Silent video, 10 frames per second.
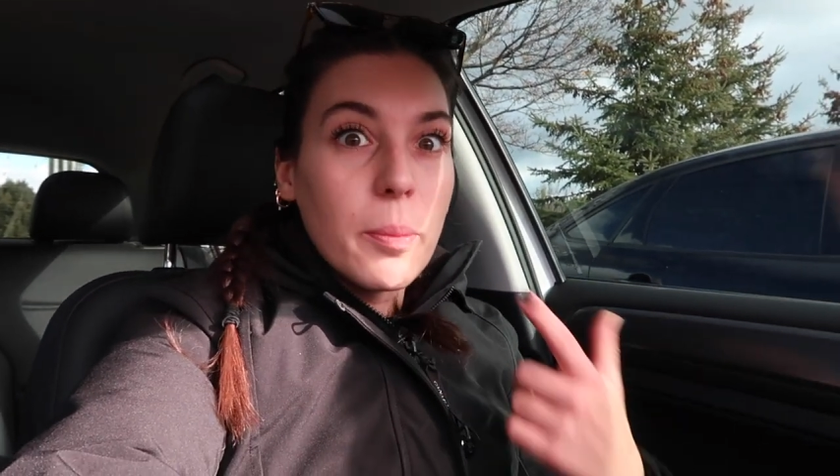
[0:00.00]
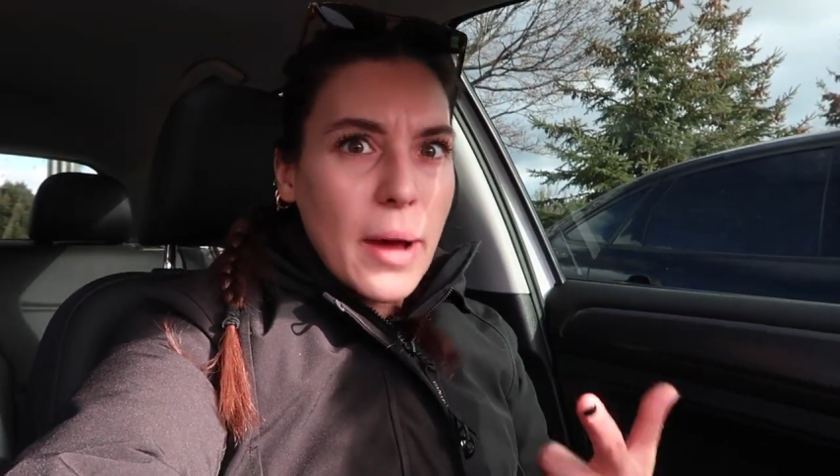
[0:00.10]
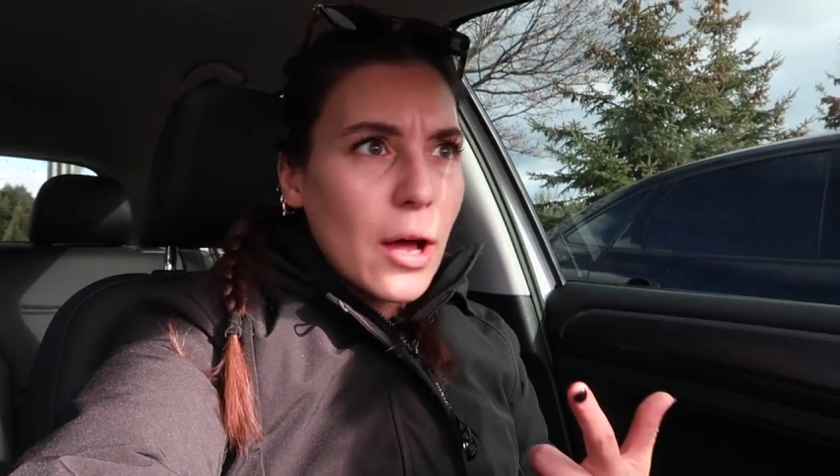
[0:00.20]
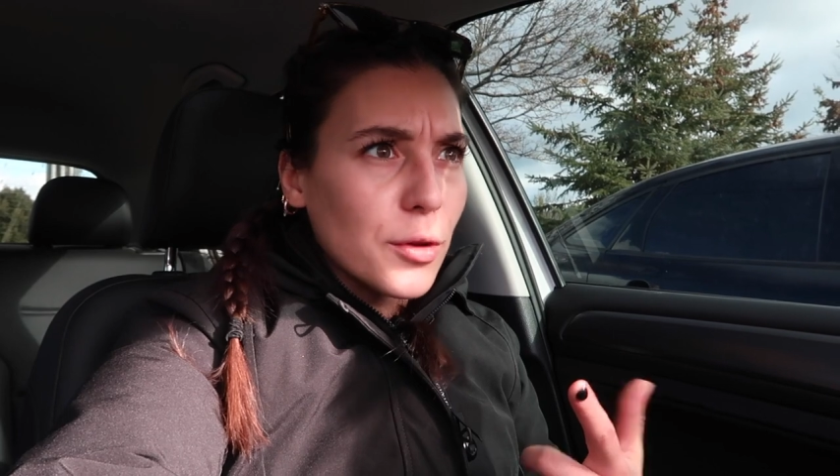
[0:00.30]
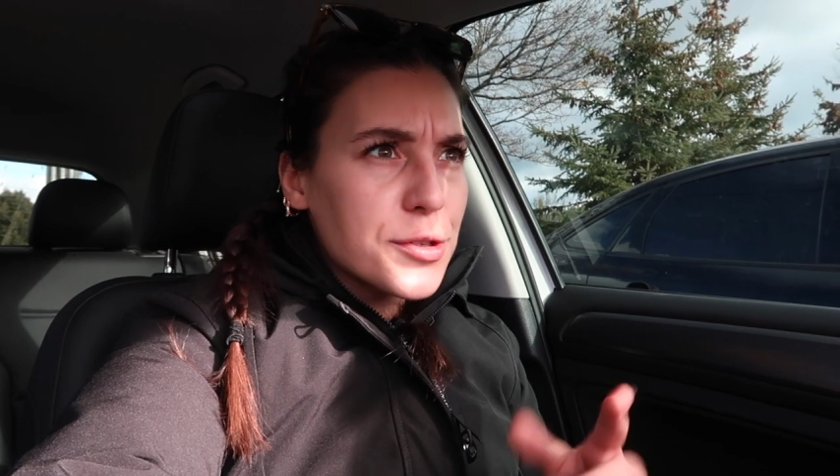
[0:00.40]

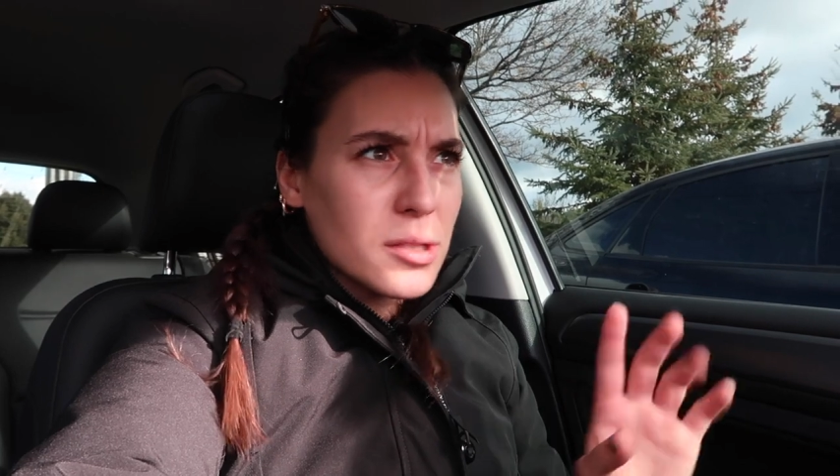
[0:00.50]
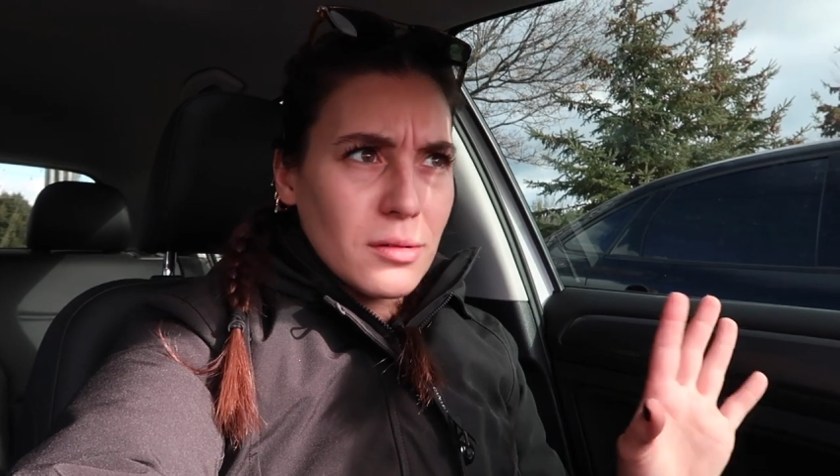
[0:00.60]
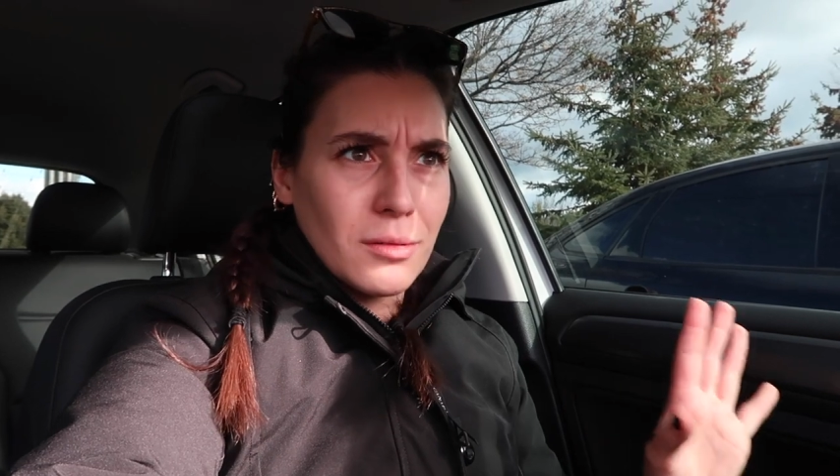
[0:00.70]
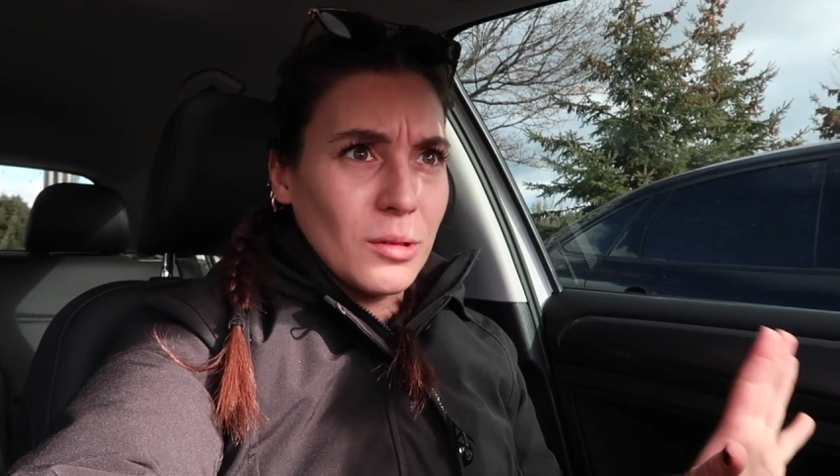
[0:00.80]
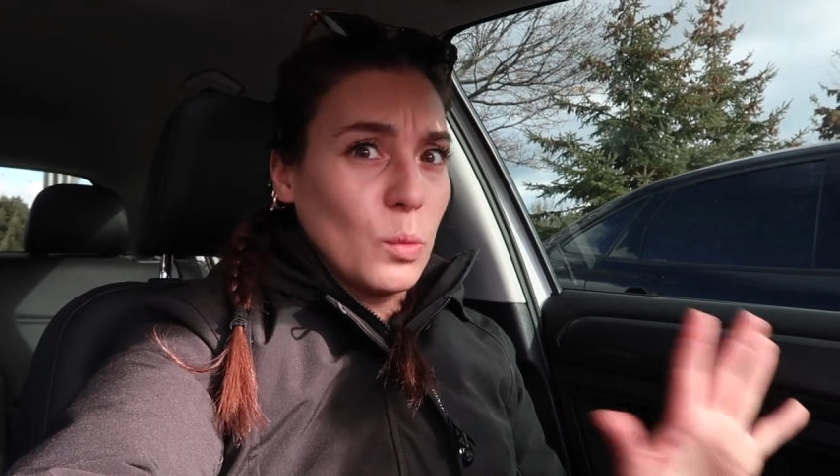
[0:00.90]

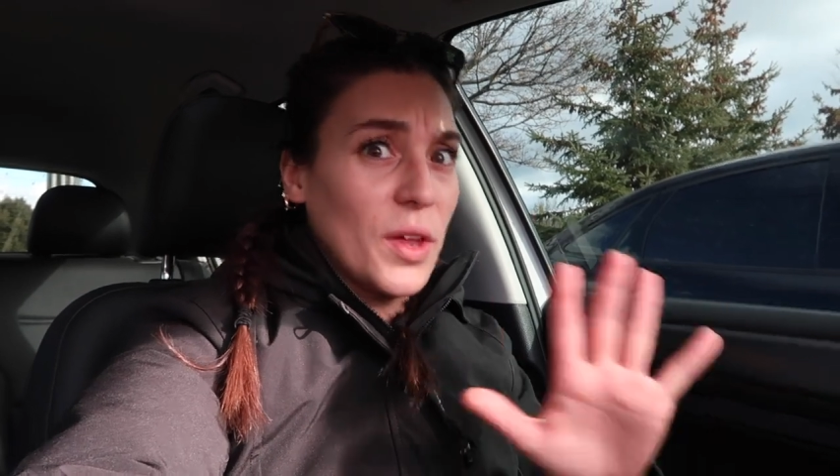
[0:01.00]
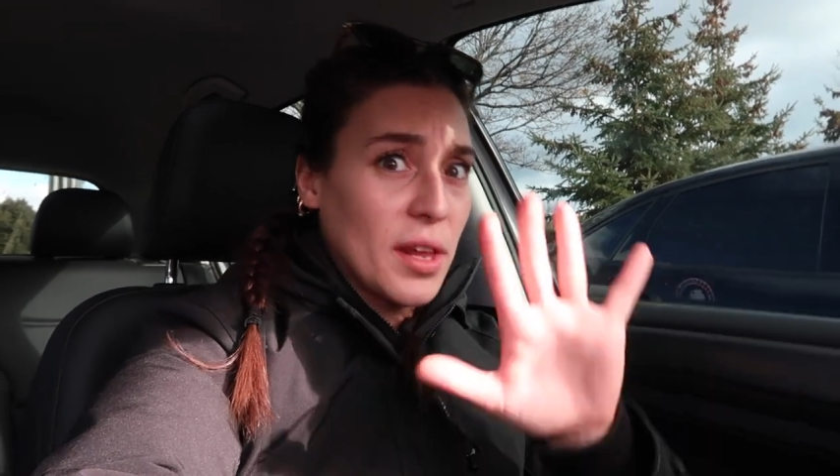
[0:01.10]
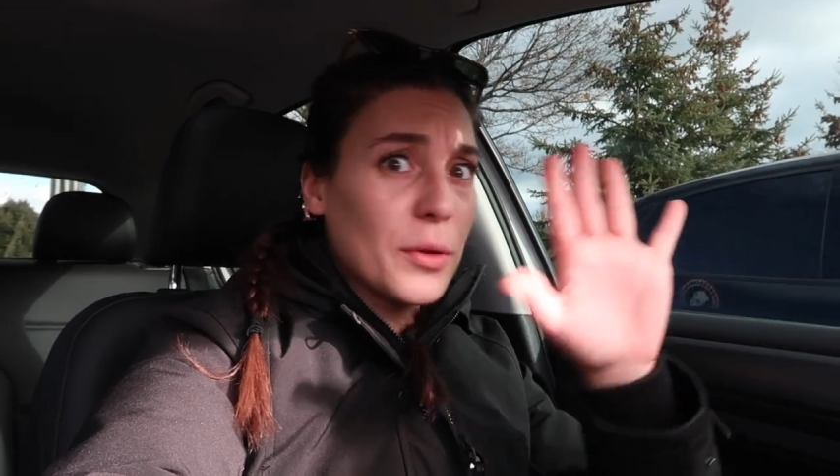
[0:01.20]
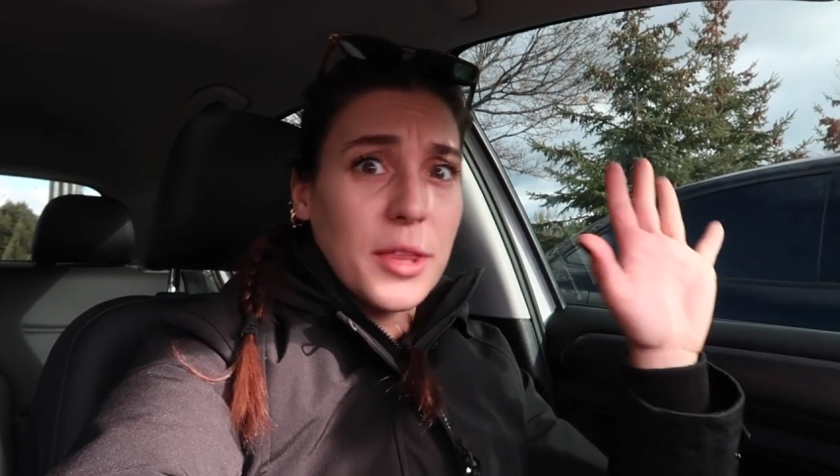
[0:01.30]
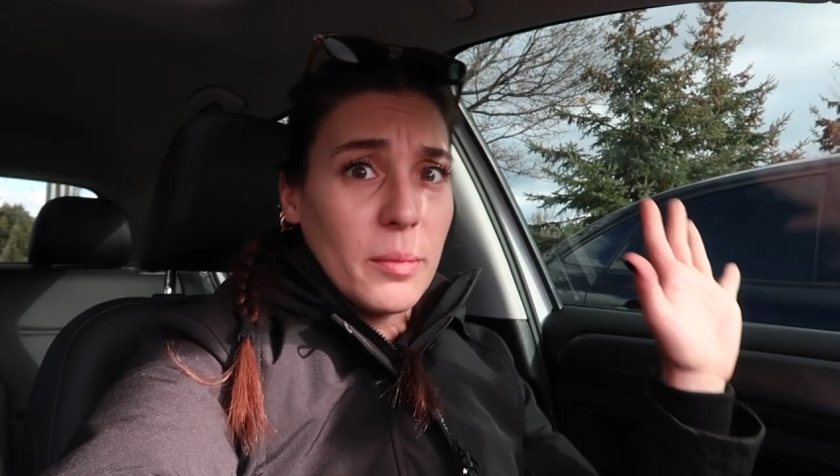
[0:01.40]

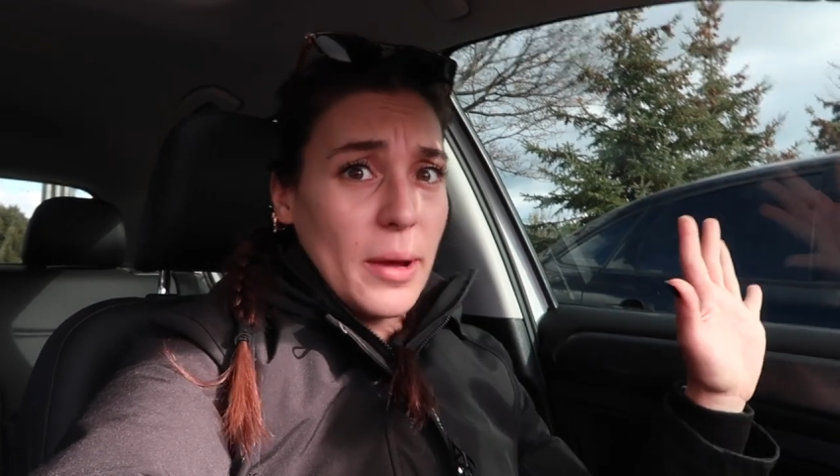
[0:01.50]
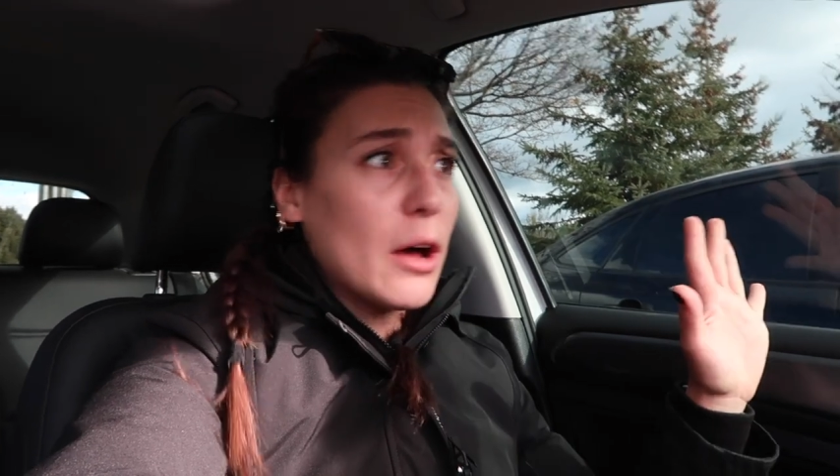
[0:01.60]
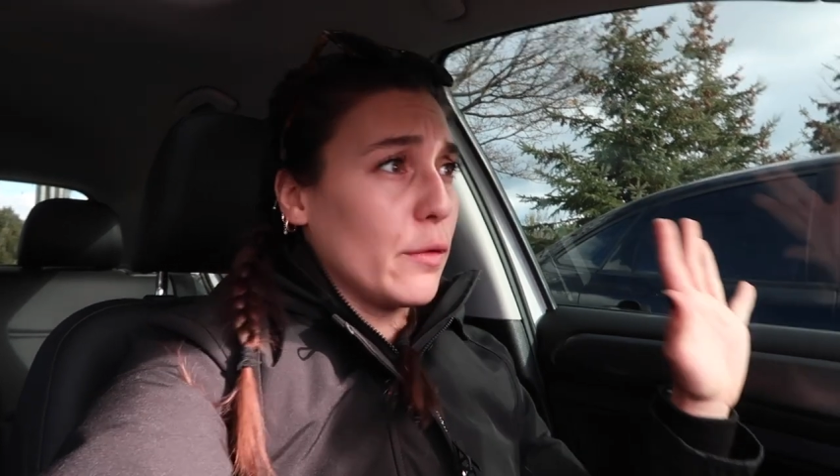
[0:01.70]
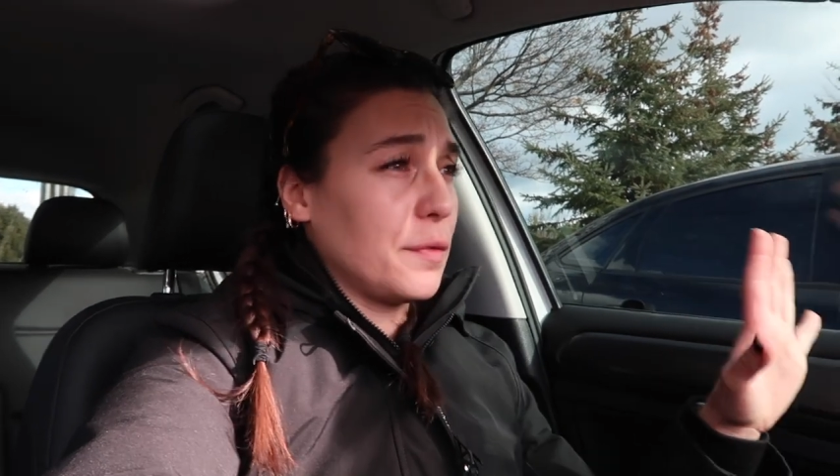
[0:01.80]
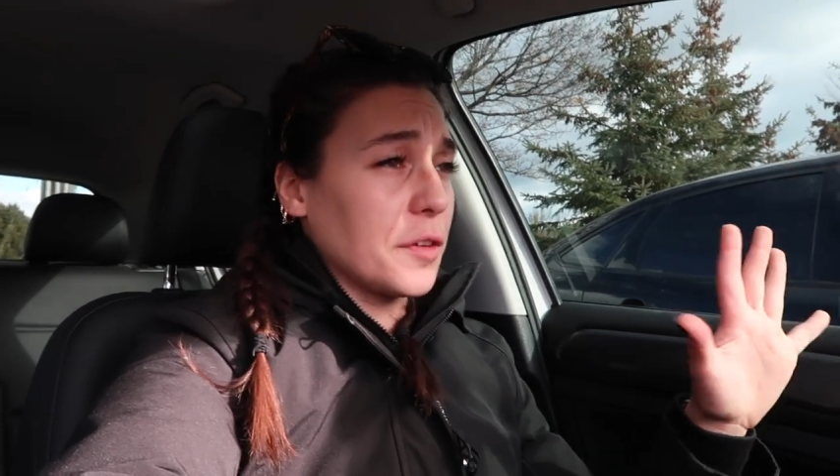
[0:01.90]

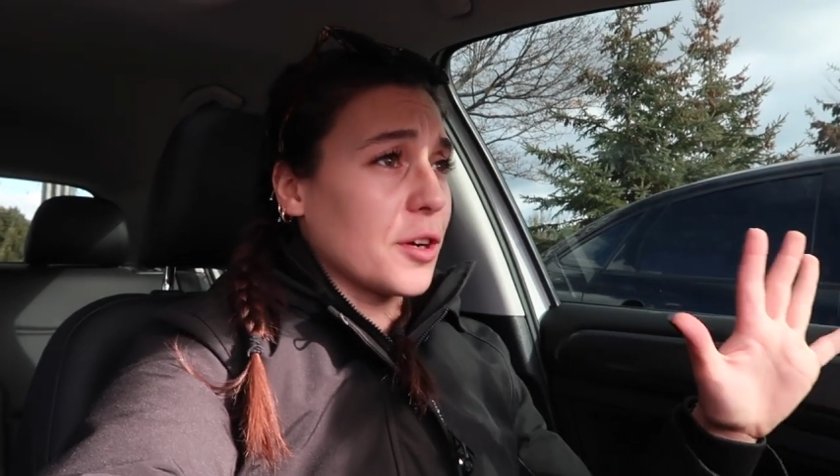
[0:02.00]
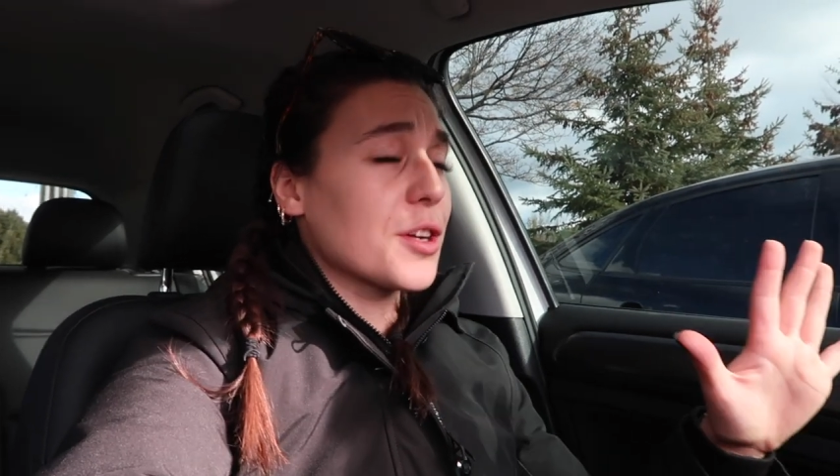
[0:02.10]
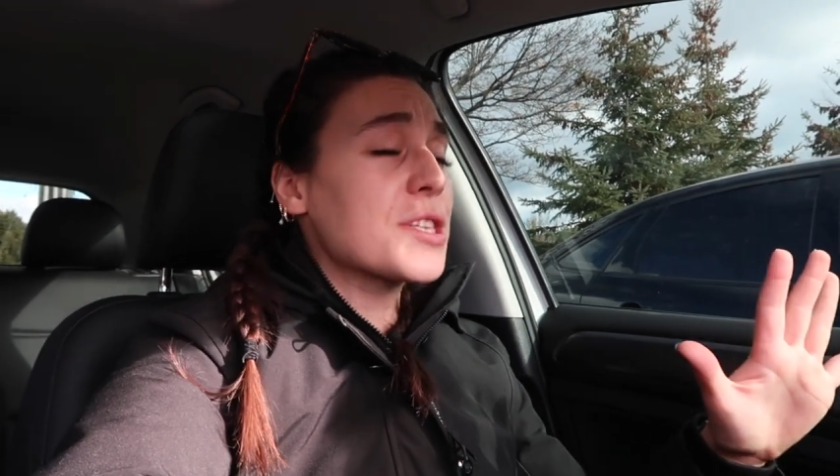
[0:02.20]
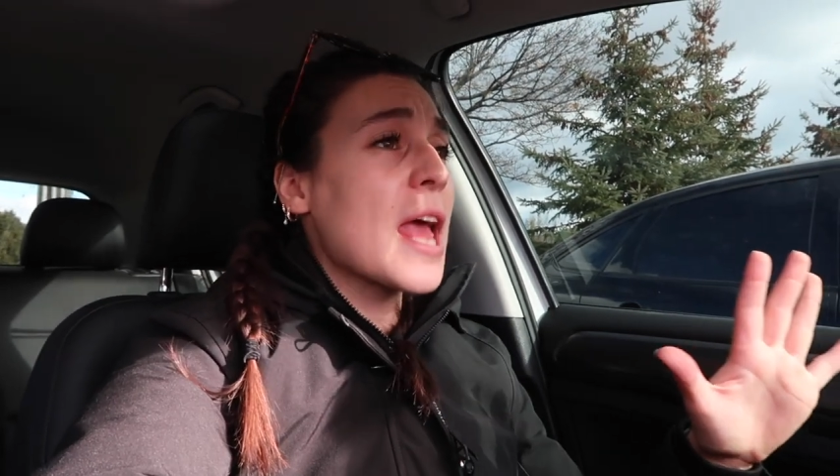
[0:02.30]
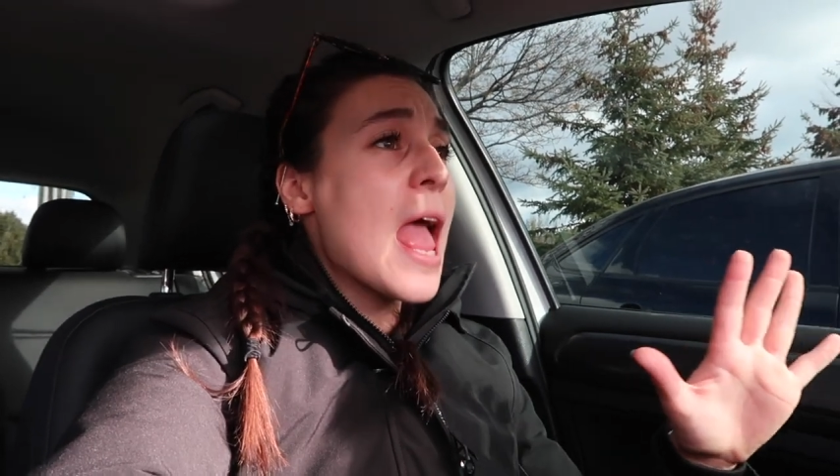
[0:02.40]
belt
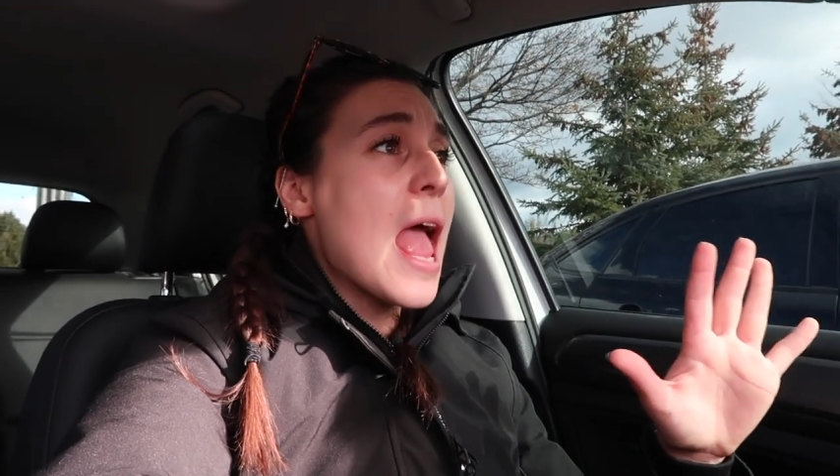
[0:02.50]
first,